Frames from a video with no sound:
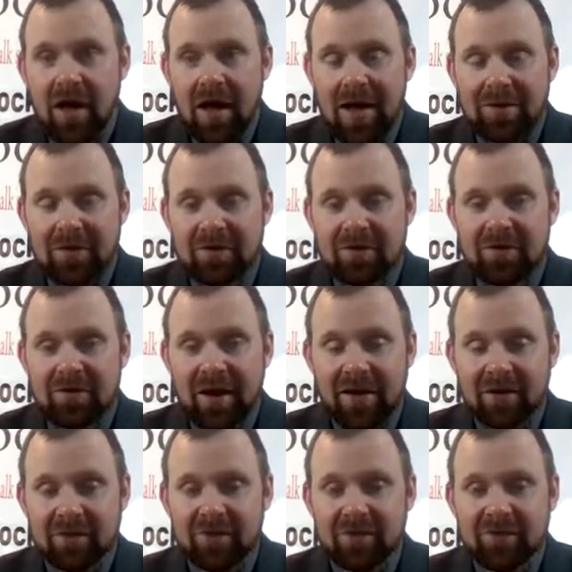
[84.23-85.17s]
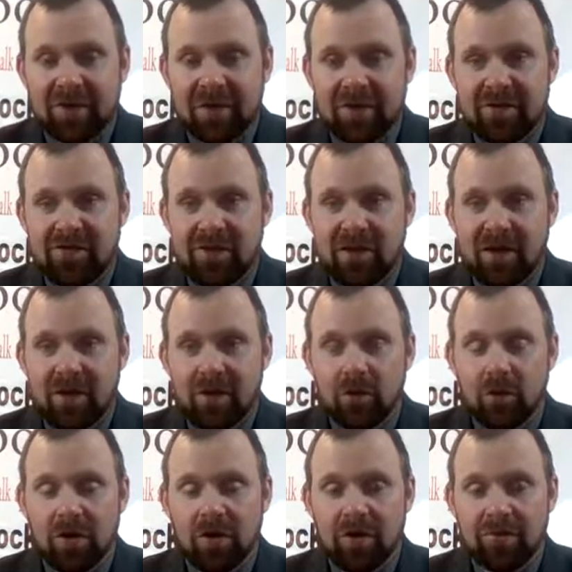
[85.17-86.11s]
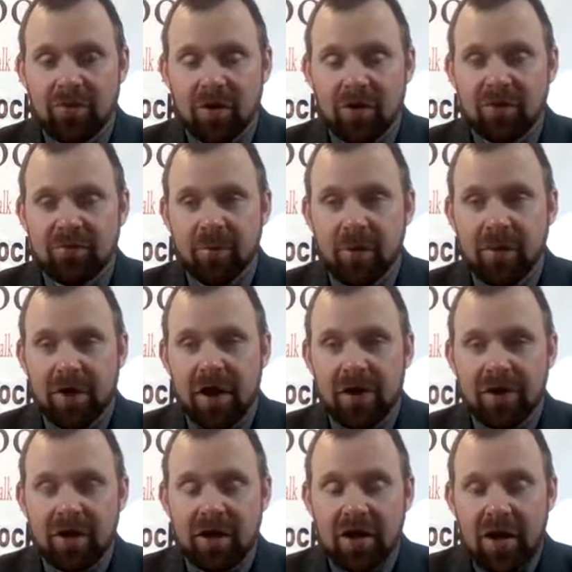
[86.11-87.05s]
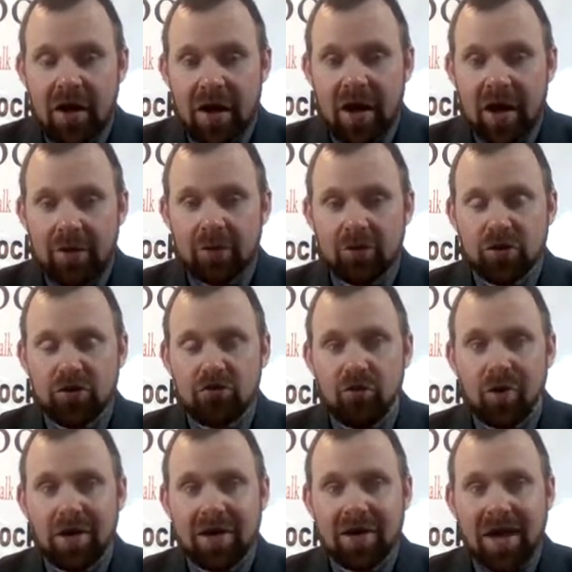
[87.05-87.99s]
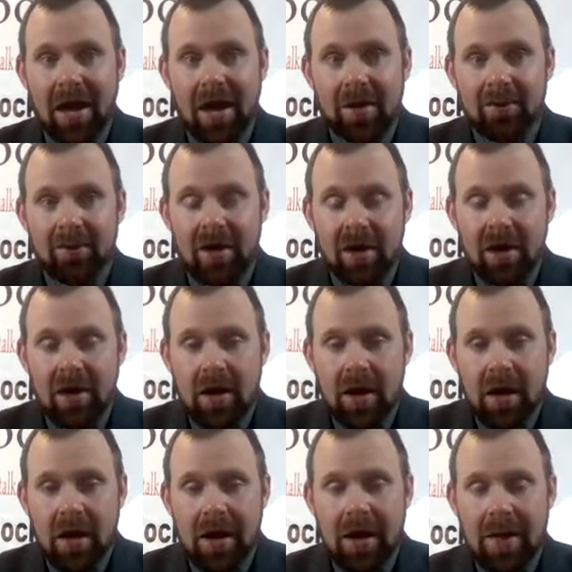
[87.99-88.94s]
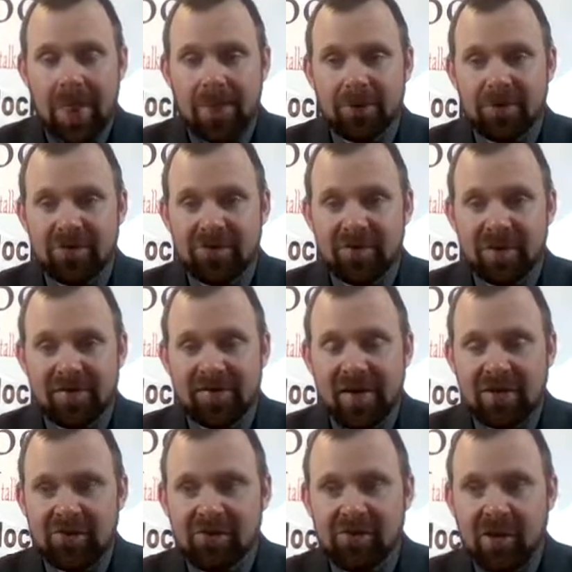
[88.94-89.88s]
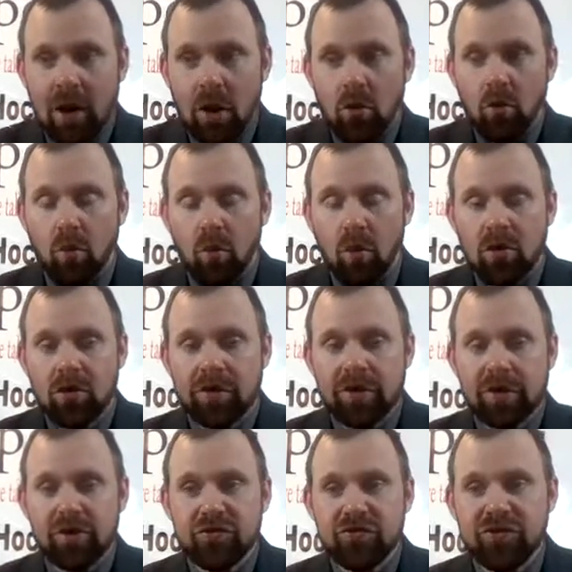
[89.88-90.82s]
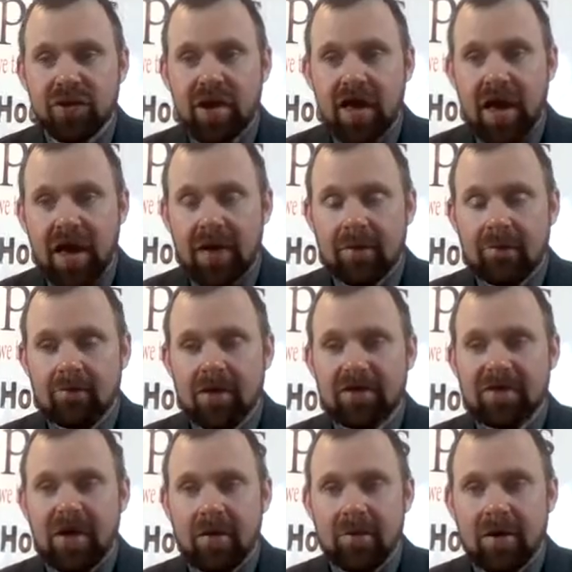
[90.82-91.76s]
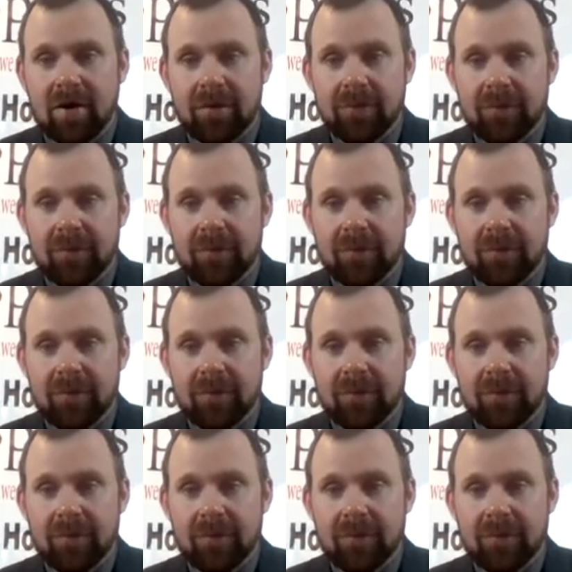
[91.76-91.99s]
I think the Titans of Tennessee with Marcus Mariota and their good running game and their decent defense will go to Houston and beat them.